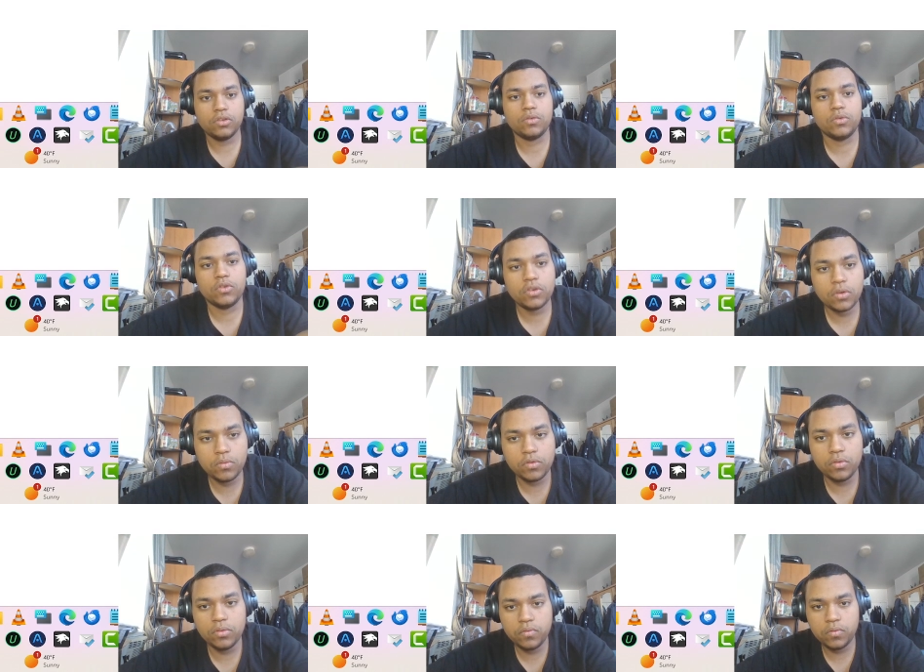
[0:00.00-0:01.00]
so it shows
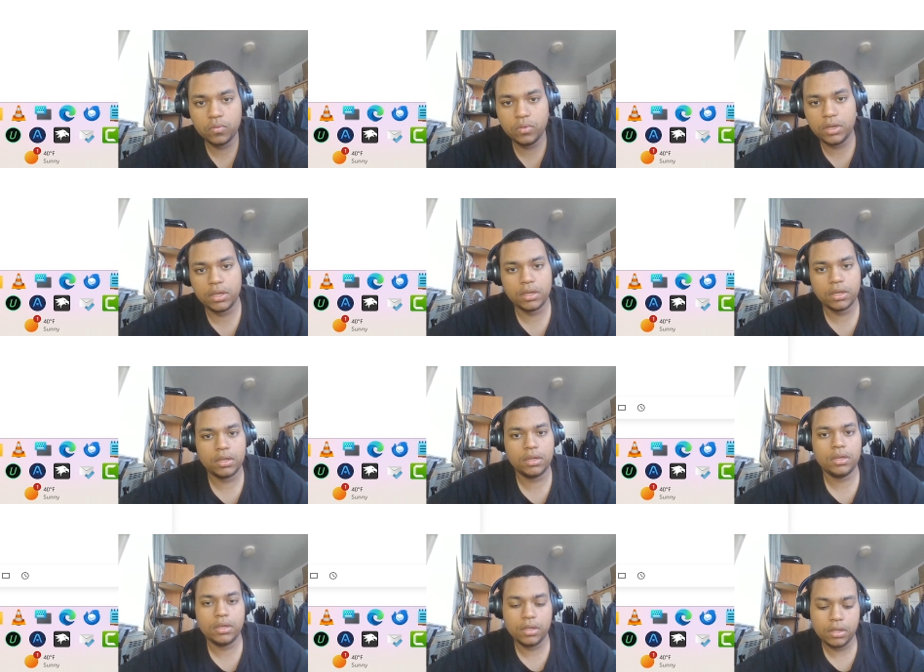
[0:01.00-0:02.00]
you the full link.
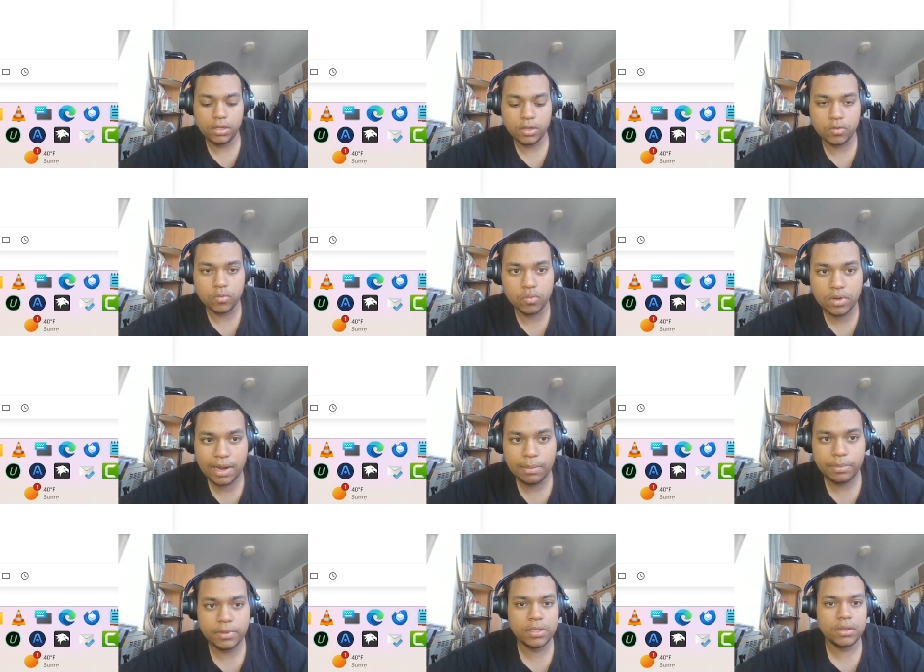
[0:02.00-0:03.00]

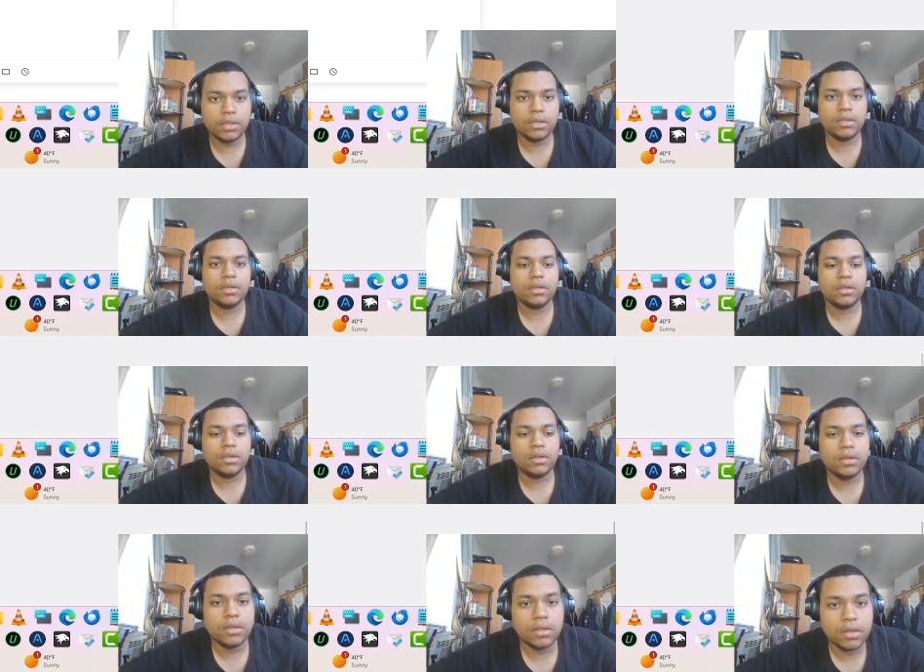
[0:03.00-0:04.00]
Copy it
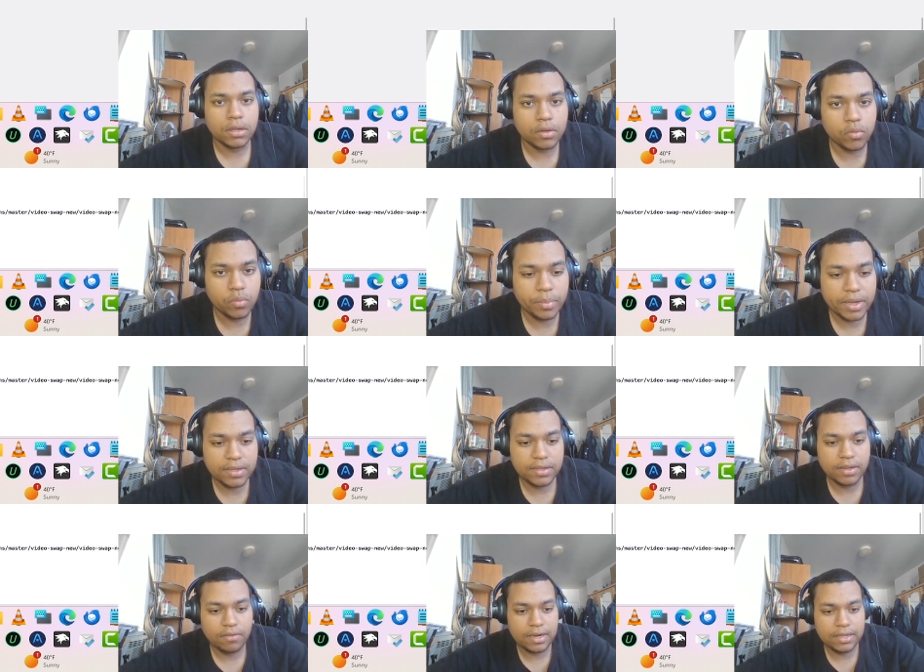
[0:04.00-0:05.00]
and you paste
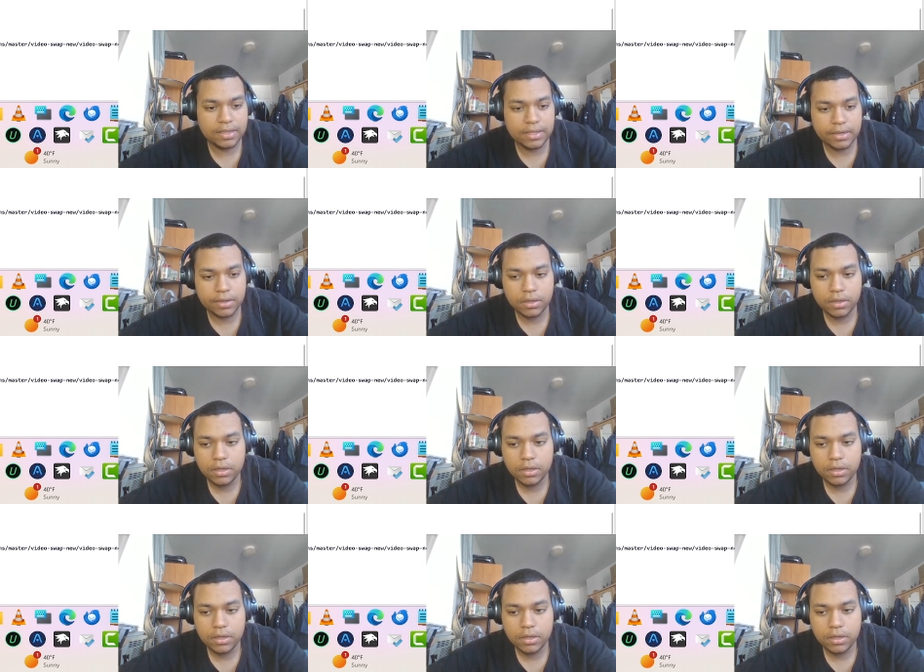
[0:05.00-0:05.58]
it right there.